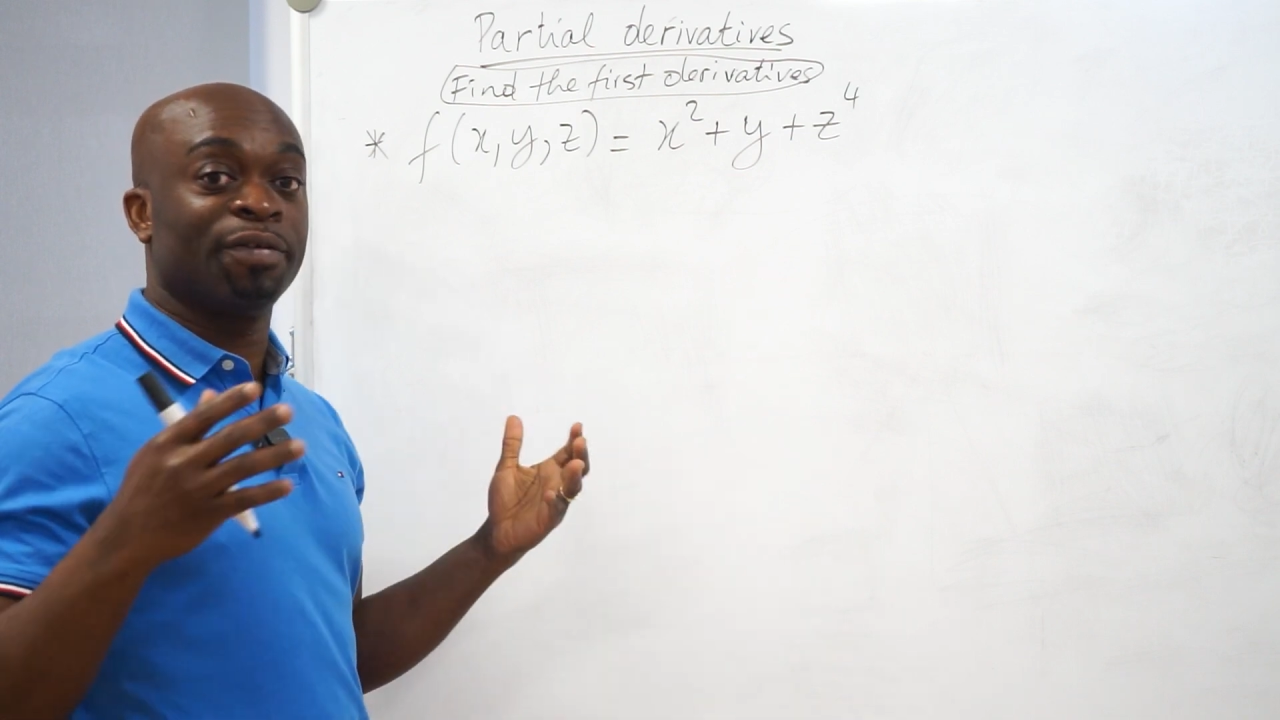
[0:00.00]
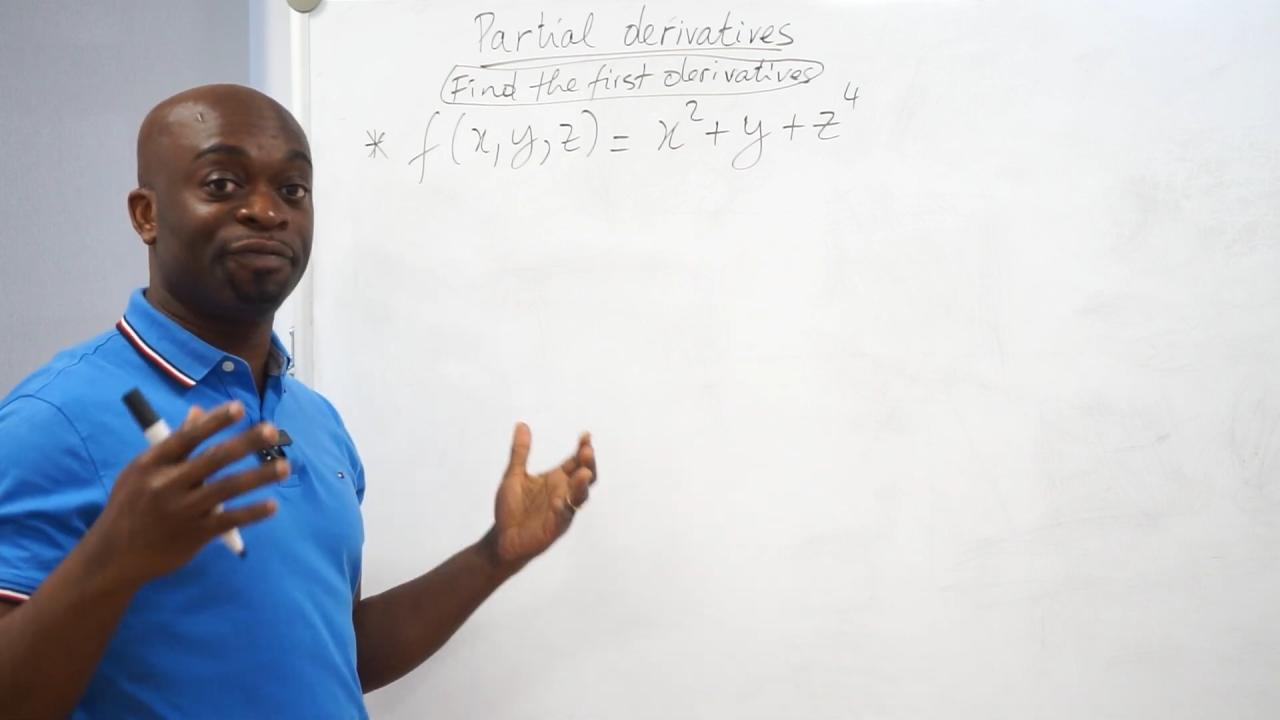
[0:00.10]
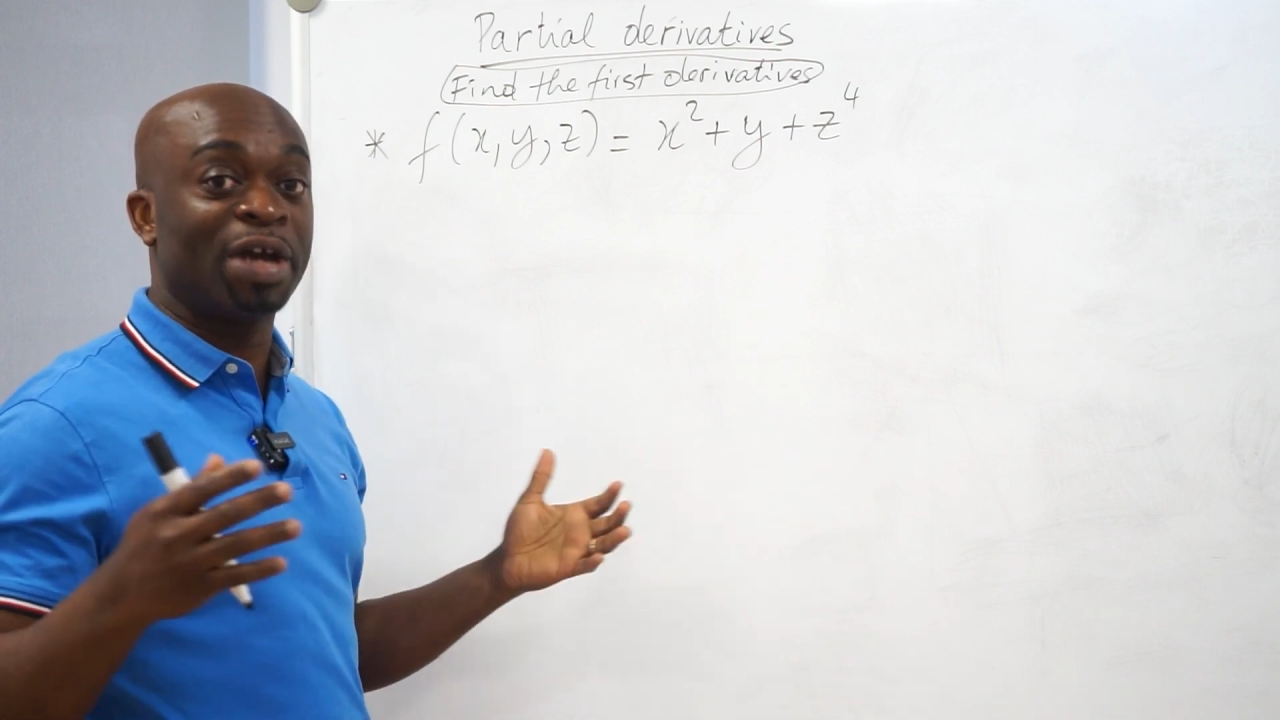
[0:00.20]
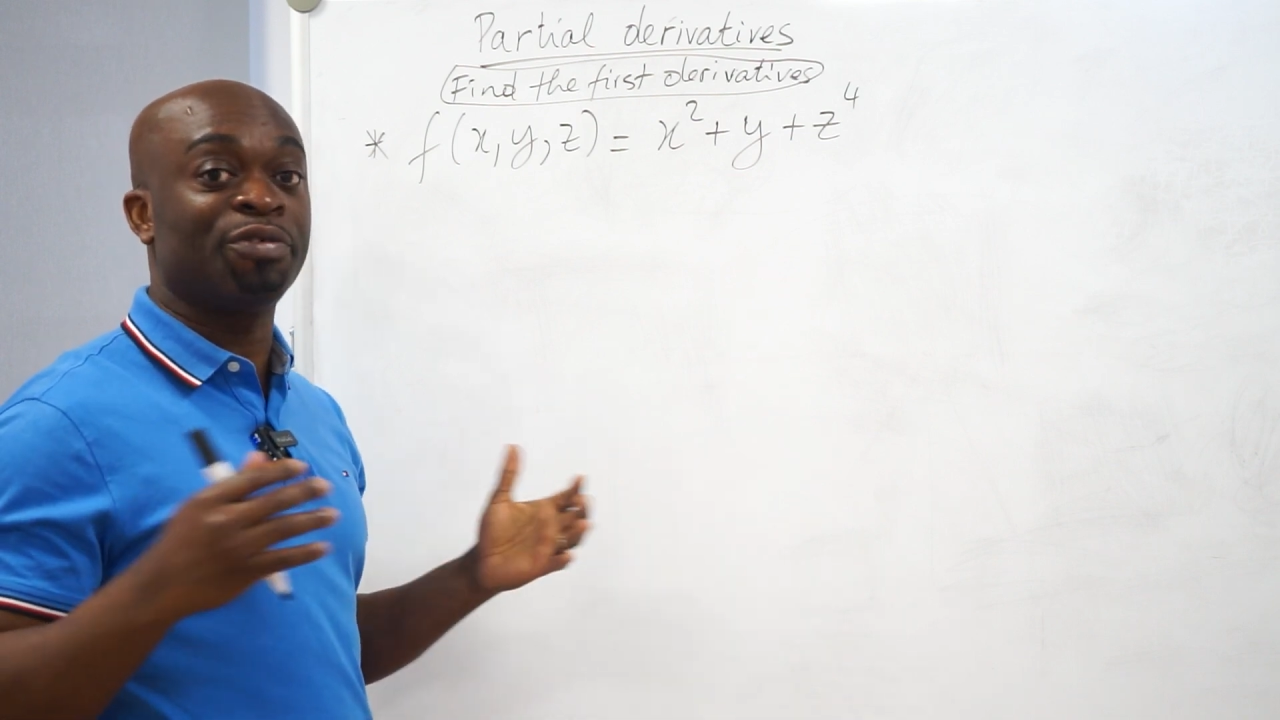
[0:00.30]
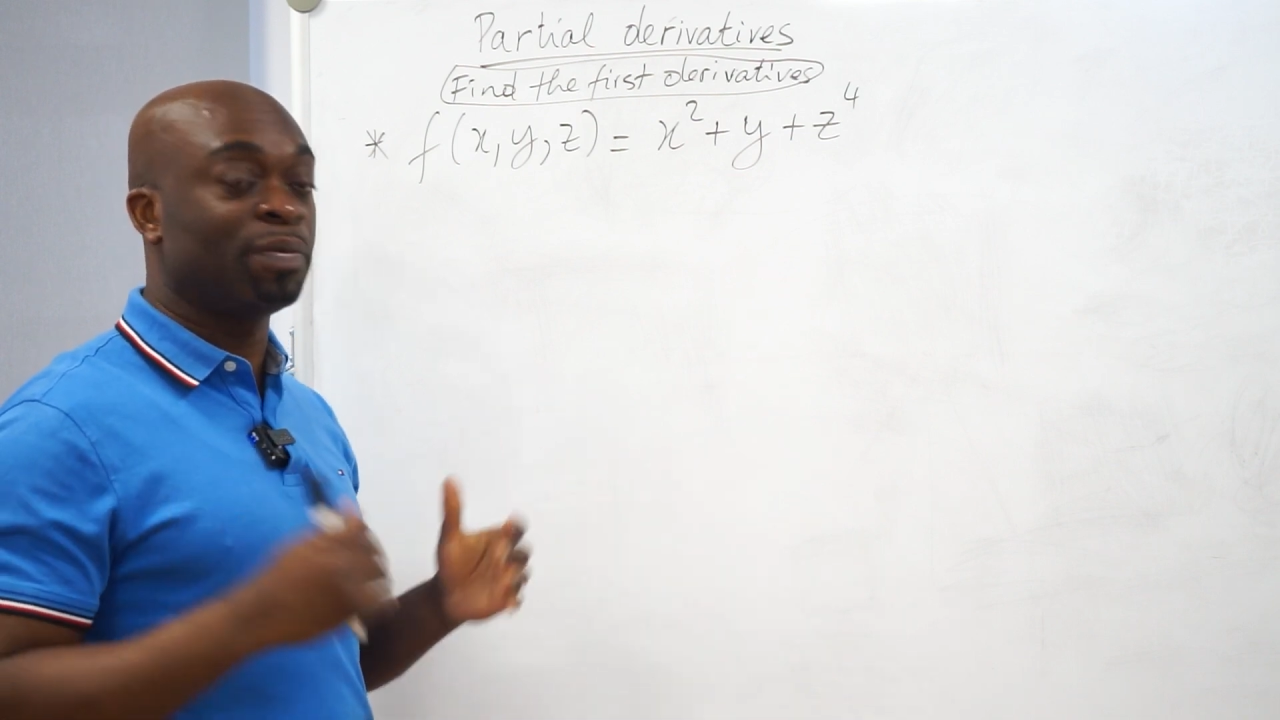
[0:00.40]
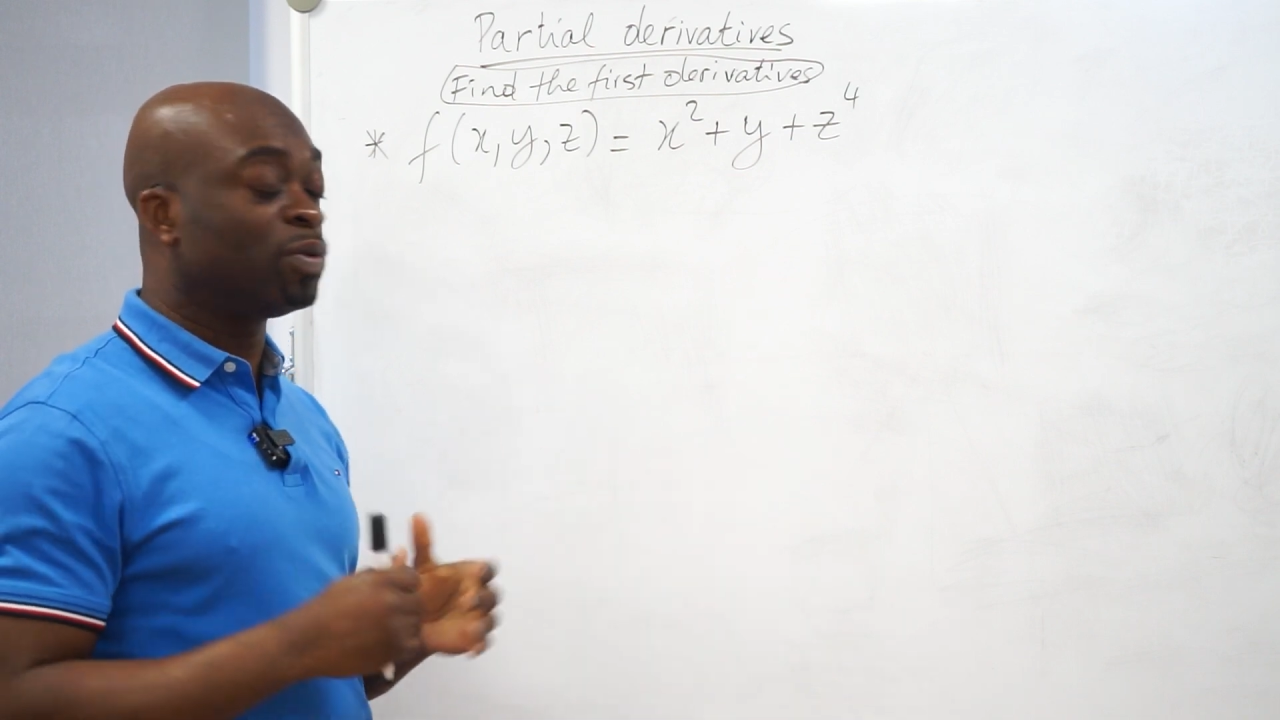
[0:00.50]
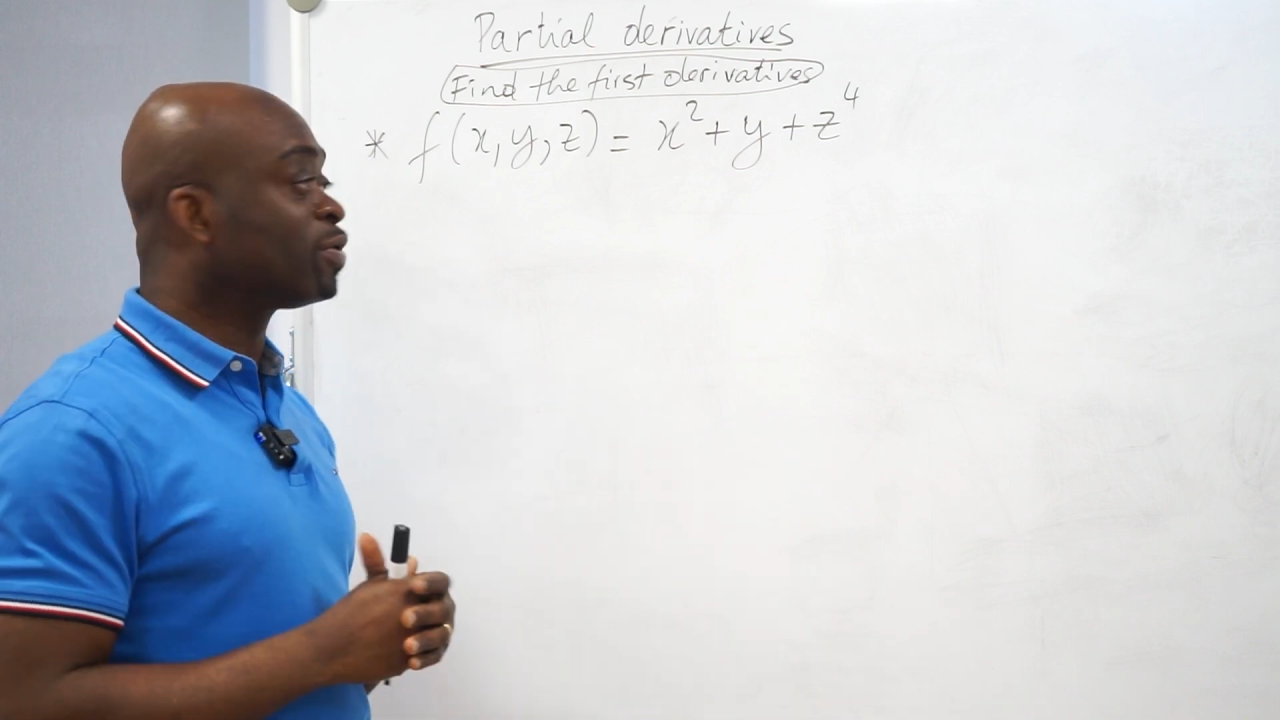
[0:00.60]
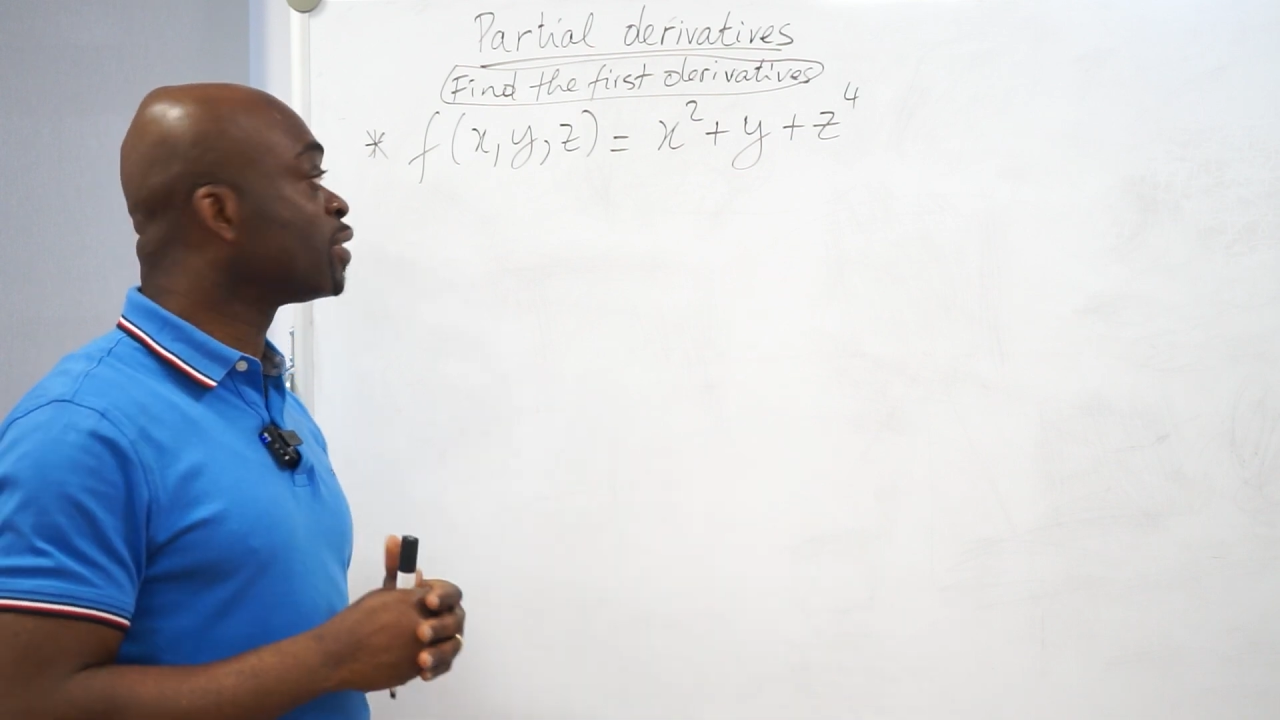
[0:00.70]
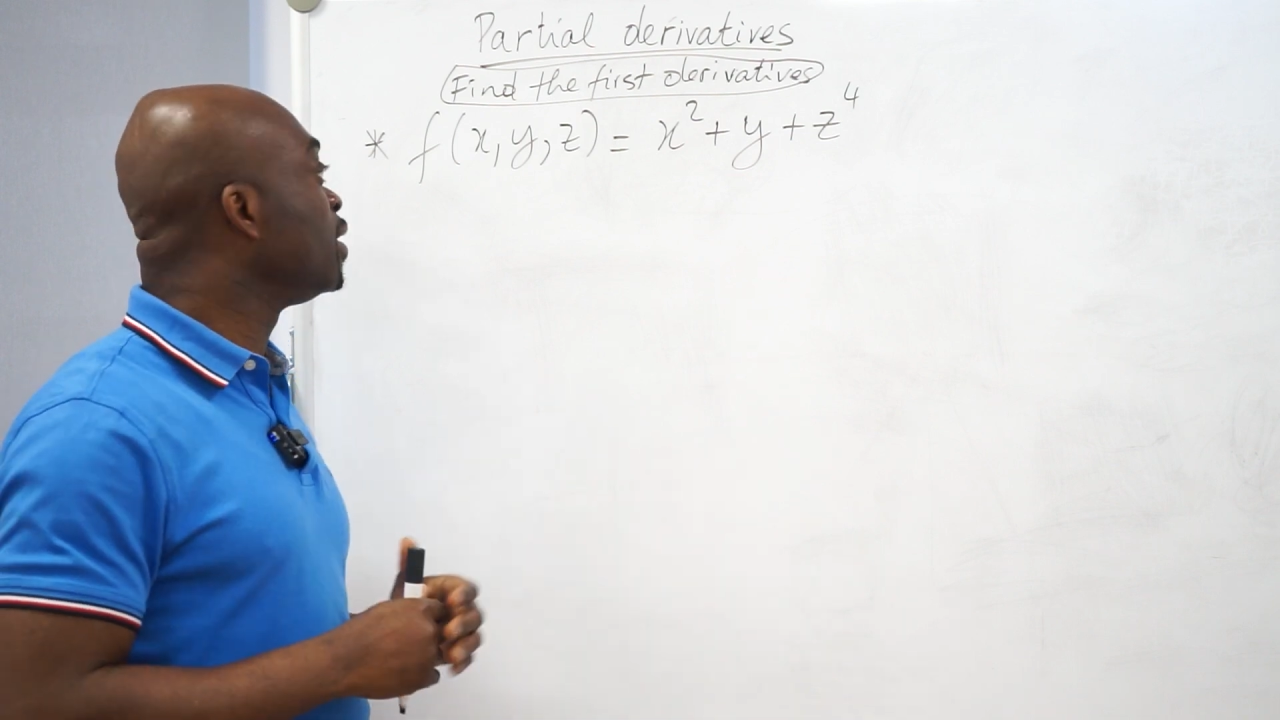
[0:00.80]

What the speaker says: variables.